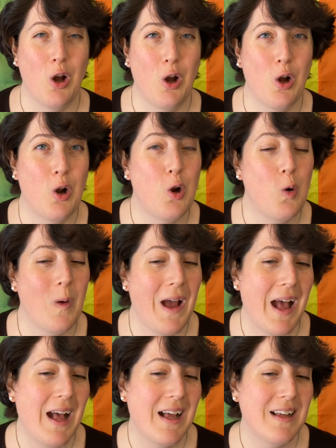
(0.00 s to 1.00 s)
who
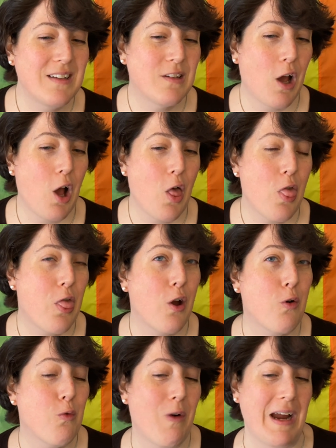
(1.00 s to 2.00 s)
has the
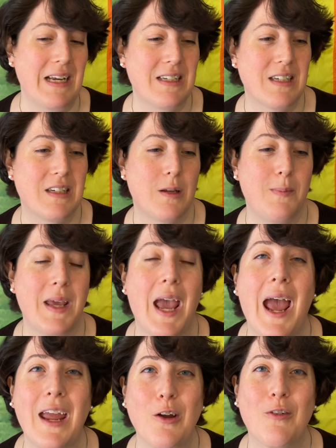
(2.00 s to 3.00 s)
right to be
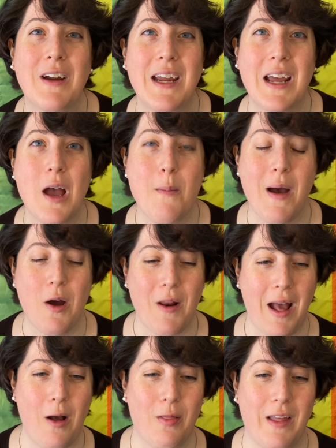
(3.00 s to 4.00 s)
angry about
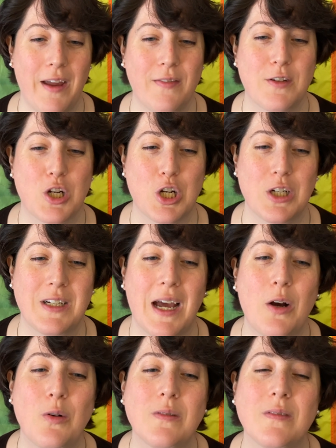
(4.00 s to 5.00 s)
how life turned
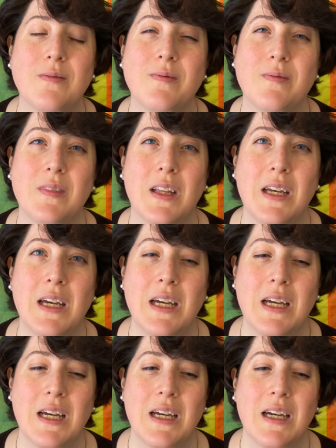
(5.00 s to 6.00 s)
out
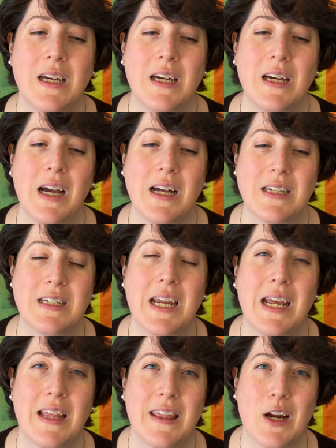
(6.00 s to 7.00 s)
and to
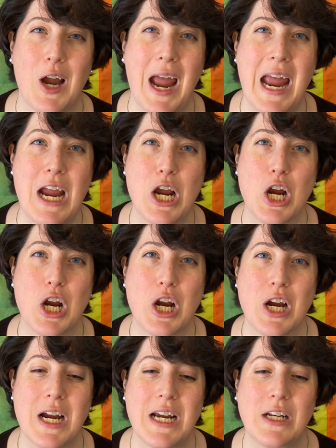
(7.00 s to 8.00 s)
take their
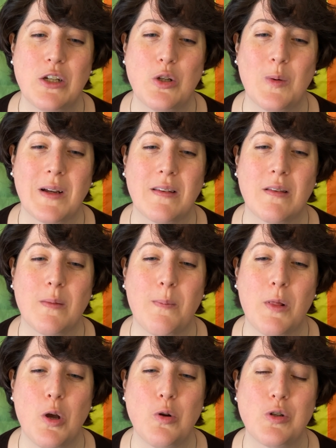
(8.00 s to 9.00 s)
anger into
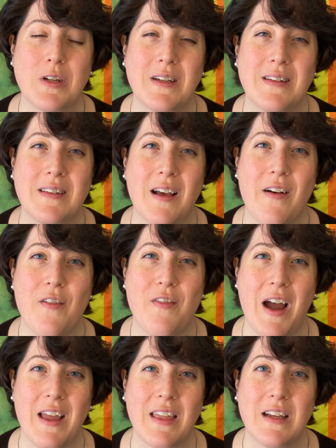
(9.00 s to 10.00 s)
explosions of
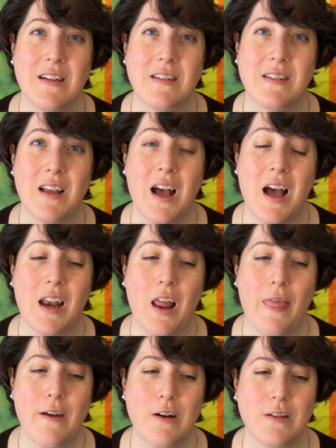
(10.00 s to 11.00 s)
violence on
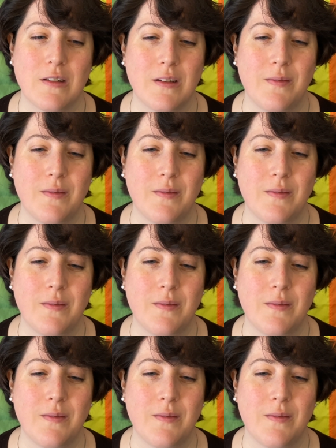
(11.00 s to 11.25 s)
others?